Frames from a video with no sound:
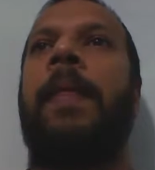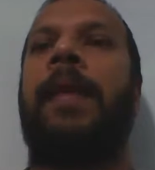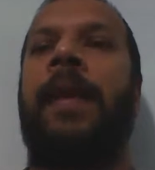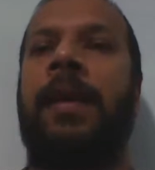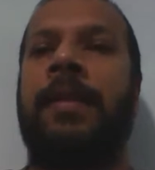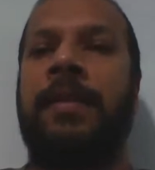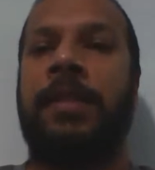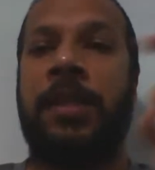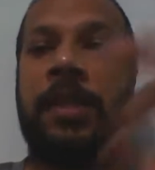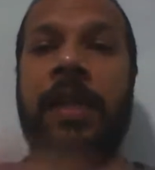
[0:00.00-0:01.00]
As
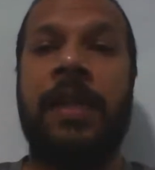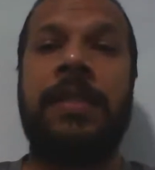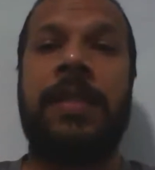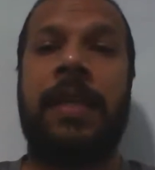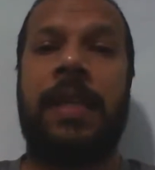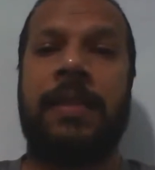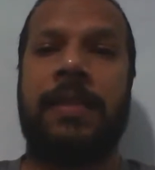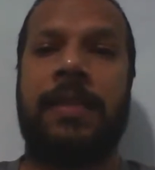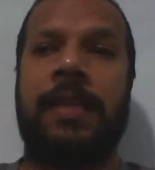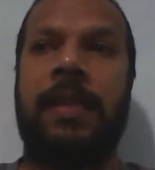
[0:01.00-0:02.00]
Jahil said
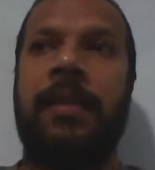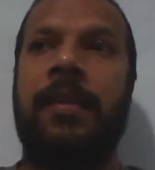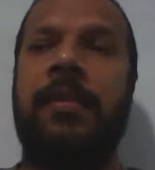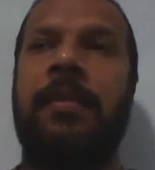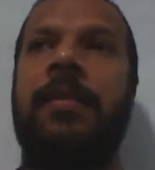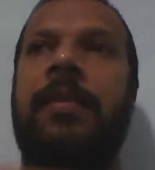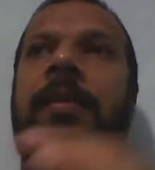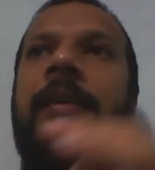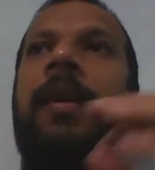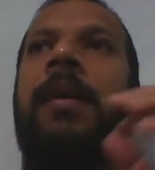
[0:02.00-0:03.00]
yesterday,
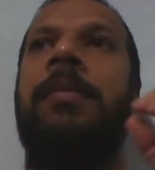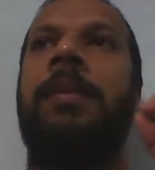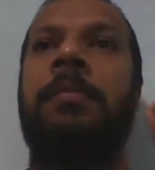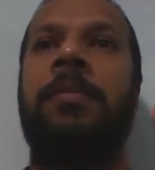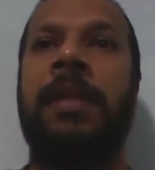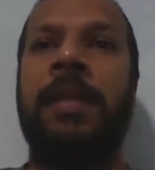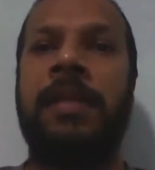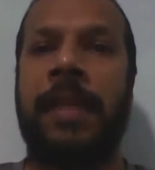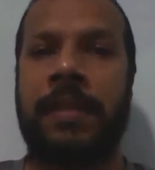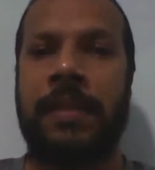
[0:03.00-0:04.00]

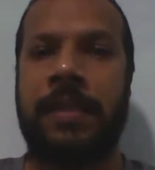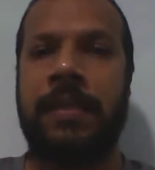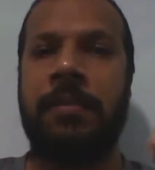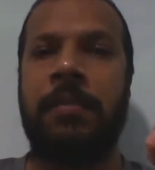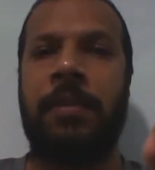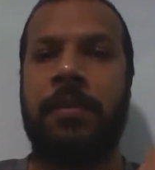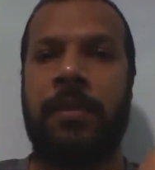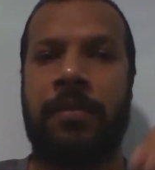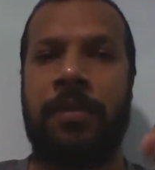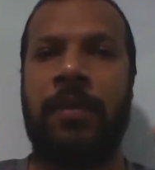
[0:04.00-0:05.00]
necessity is the mother
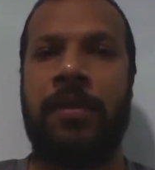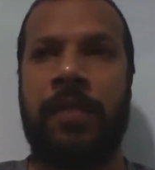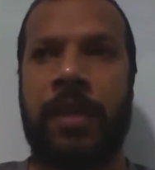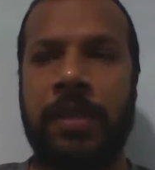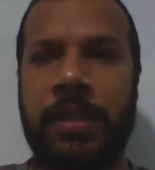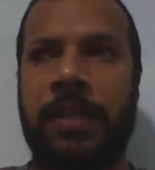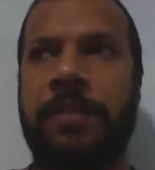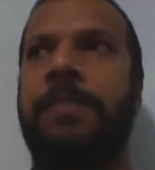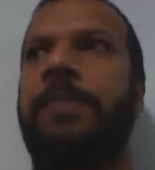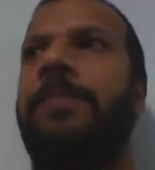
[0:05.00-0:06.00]
of all
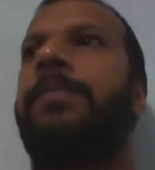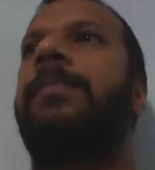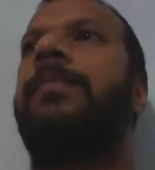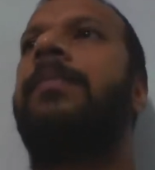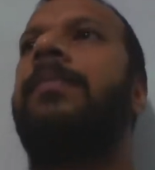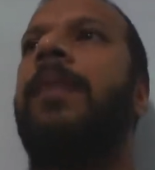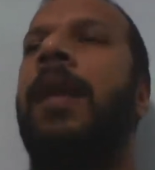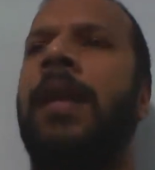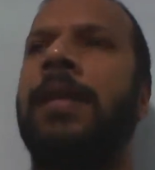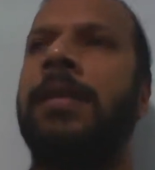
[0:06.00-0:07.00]
invention.
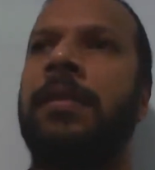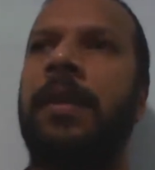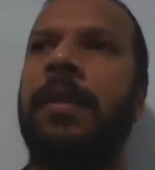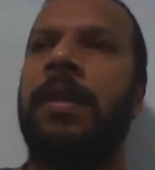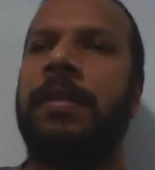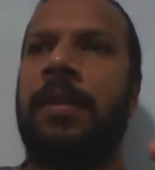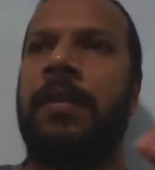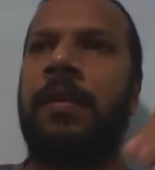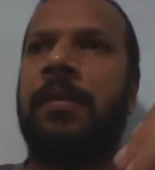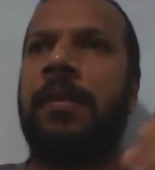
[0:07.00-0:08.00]
And
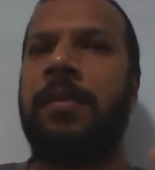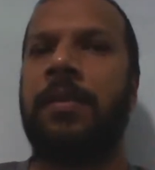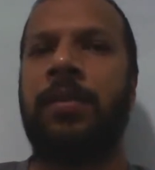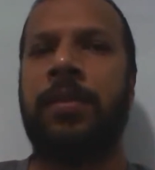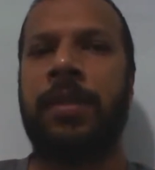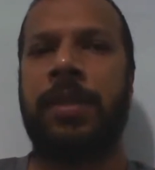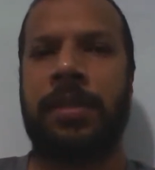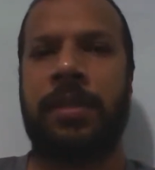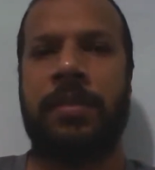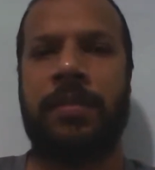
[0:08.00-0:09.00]
another
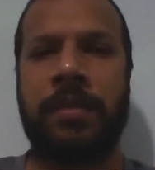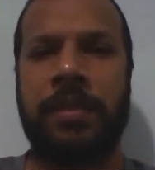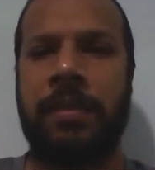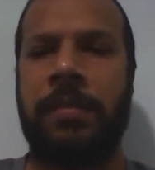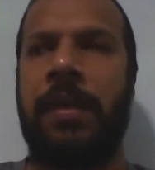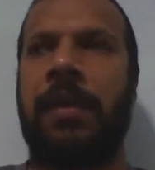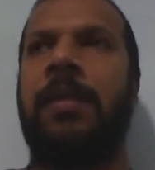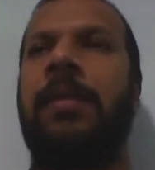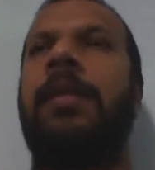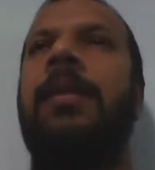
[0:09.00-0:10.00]
quotation that's very similar
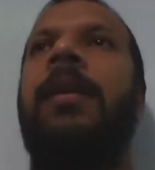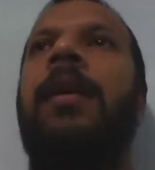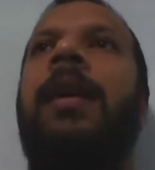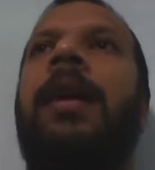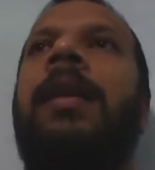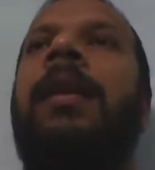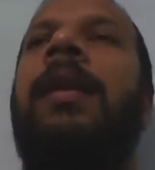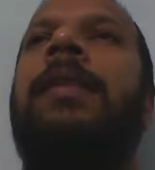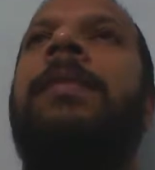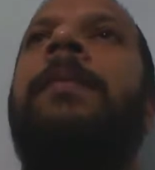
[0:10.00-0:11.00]
in
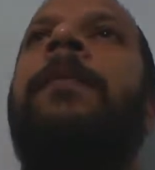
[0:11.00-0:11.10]
that